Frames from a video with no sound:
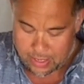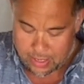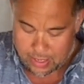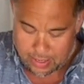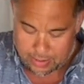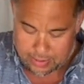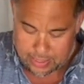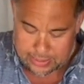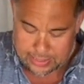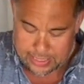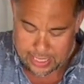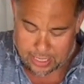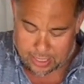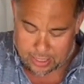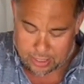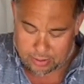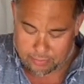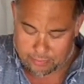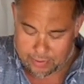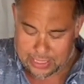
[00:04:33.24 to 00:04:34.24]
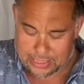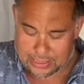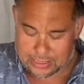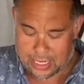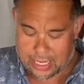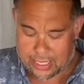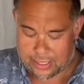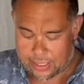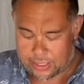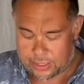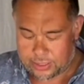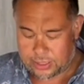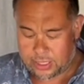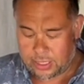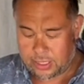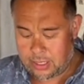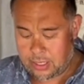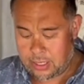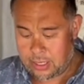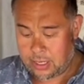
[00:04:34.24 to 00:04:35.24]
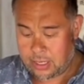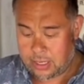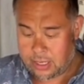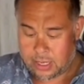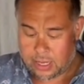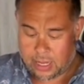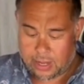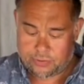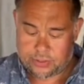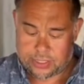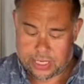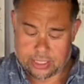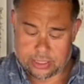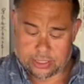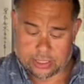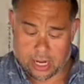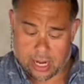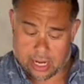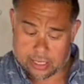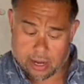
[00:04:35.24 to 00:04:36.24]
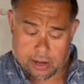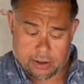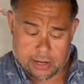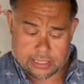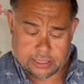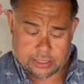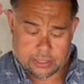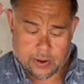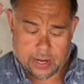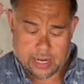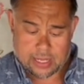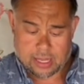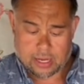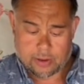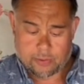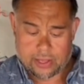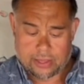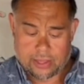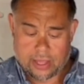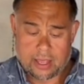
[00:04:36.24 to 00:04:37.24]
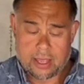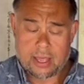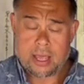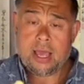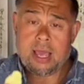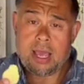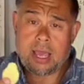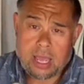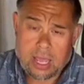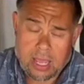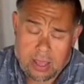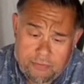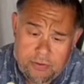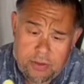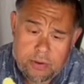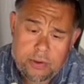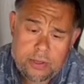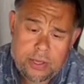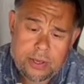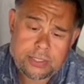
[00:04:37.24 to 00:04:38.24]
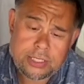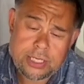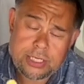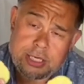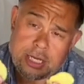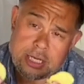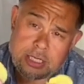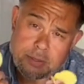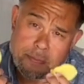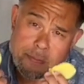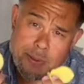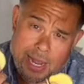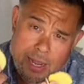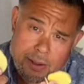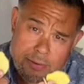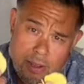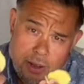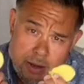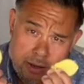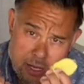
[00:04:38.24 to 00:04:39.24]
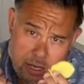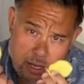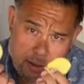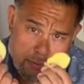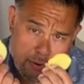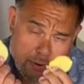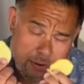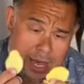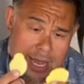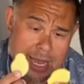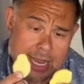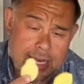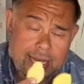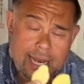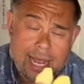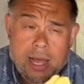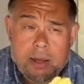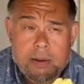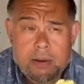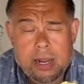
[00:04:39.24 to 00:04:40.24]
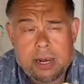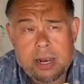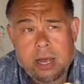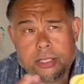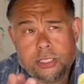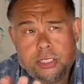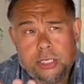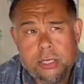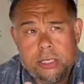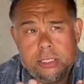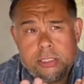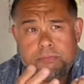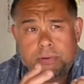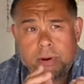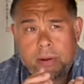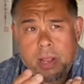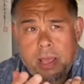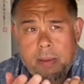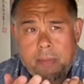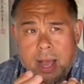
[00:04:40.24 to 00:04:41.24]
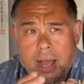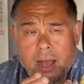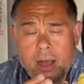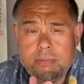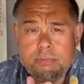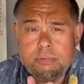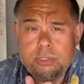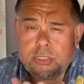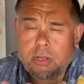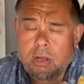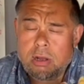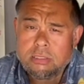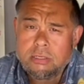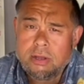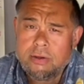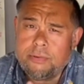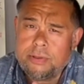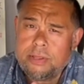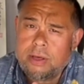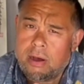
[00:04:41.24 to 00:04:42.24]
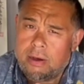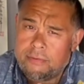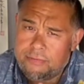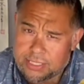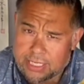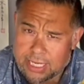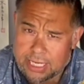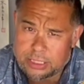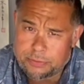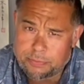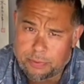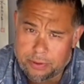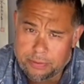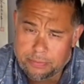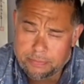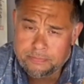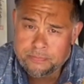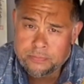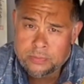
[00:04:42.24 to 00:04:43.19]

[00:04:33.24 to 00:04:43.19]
I'm going to take 3 slithers of ginger. I don't need to do anything with it. If you're using ginger powder, you can put that in now, and I'd use probably start off with half a teaspoon